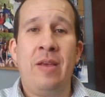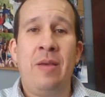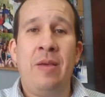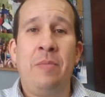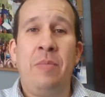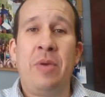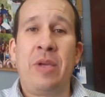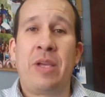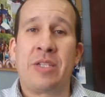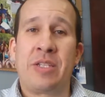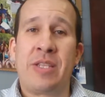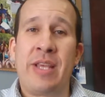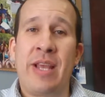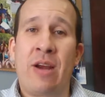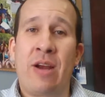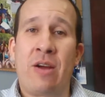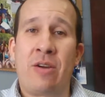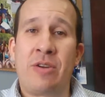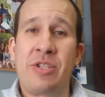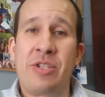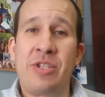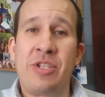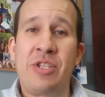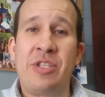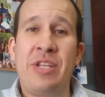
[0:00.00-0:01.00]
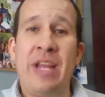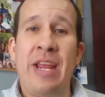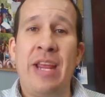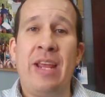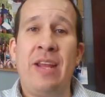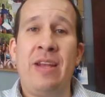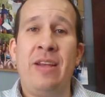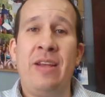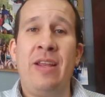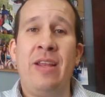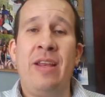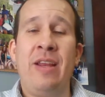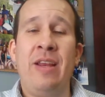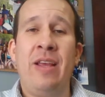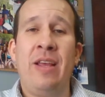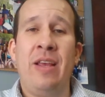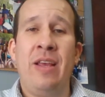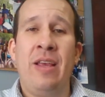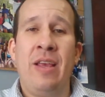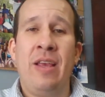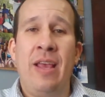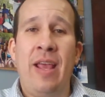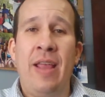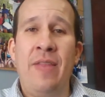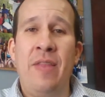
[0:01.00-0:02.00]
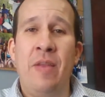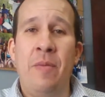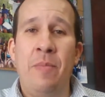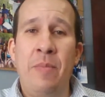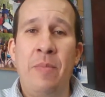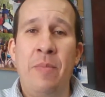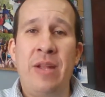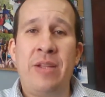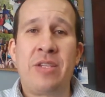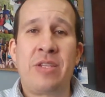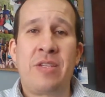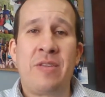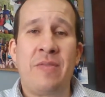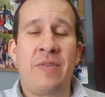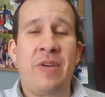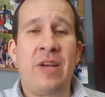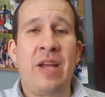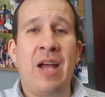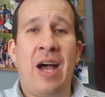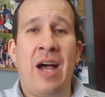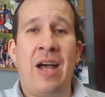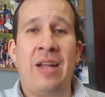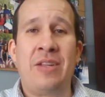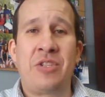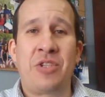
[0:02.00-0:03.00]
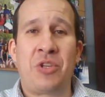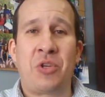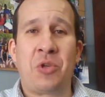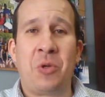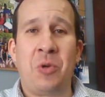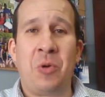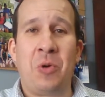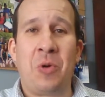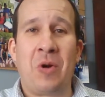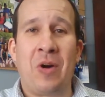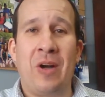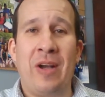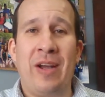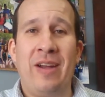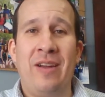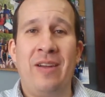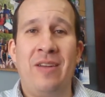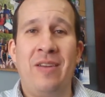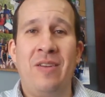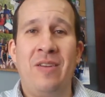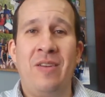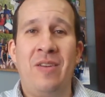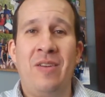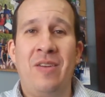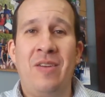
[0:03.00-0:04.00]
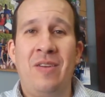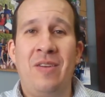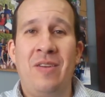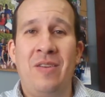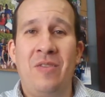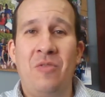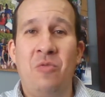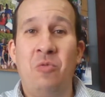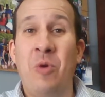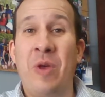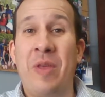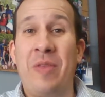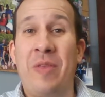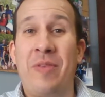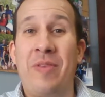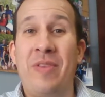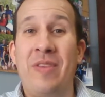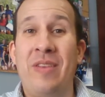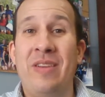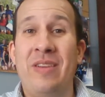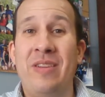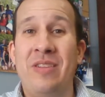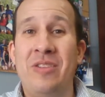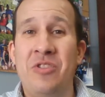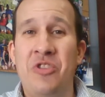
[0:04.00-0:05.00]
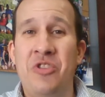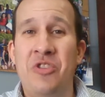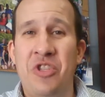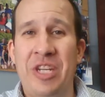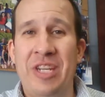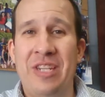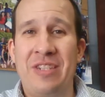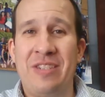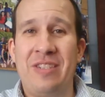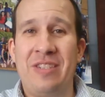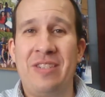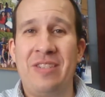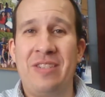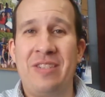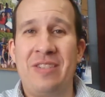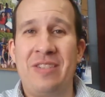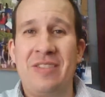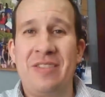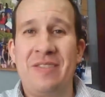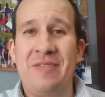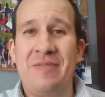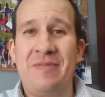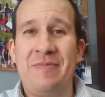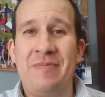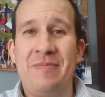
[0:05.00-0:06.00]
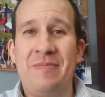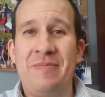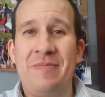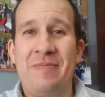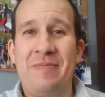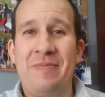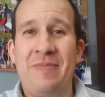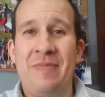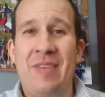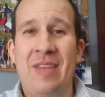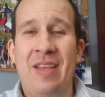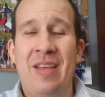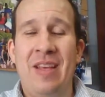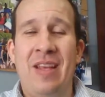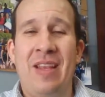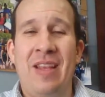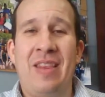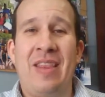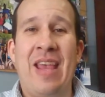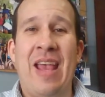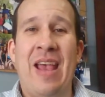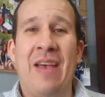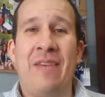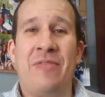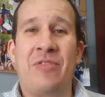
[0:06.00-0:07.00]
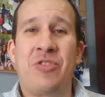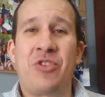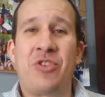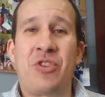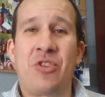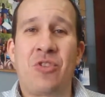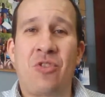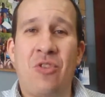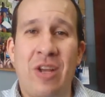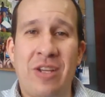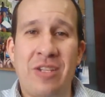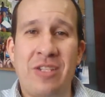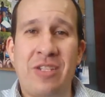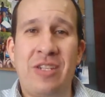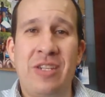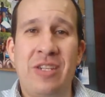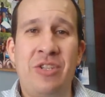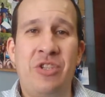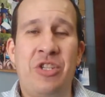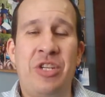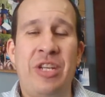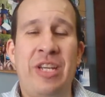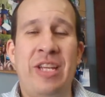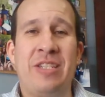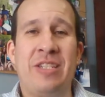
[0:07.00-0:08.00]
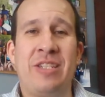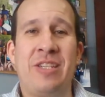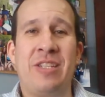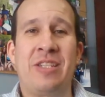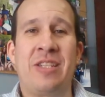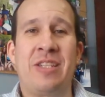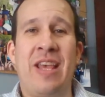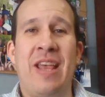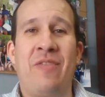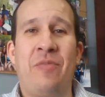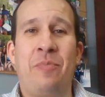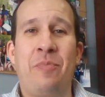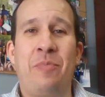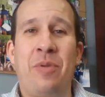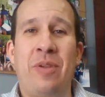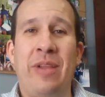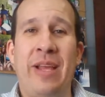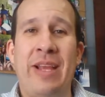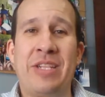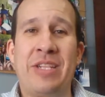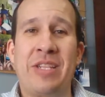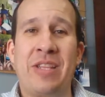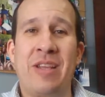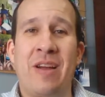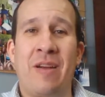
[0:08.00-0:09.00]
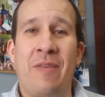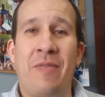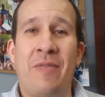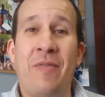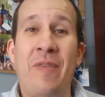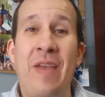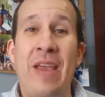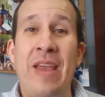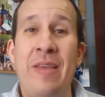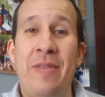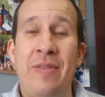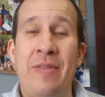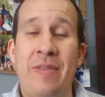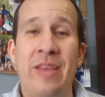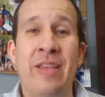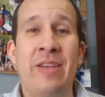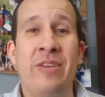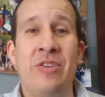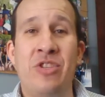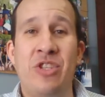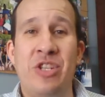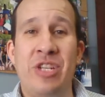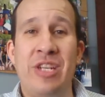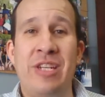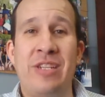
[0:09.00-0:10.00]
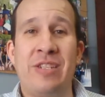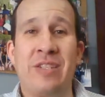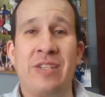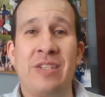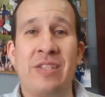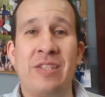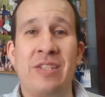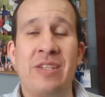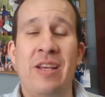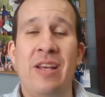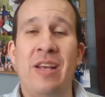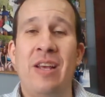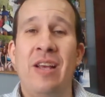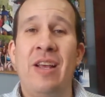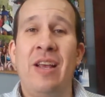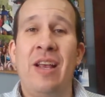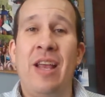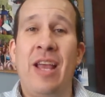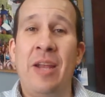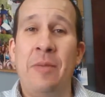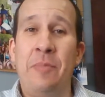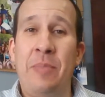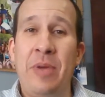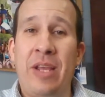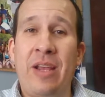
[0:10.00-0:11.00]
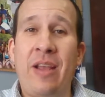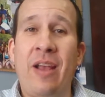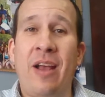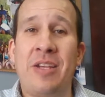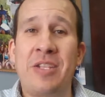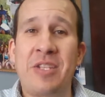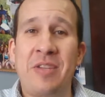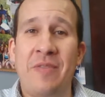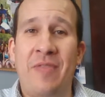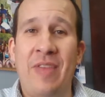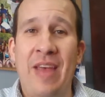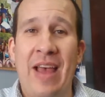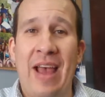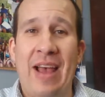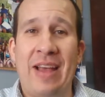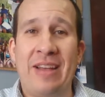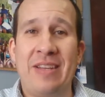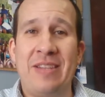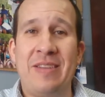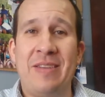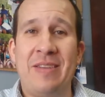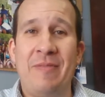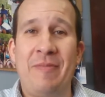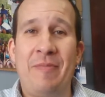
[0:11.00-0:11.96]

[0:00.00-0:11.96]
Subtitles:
Because they are standing in the midst of God's glory with Jesus. They have trusted Jesus. They have placed their faith in Jesus. And because of that,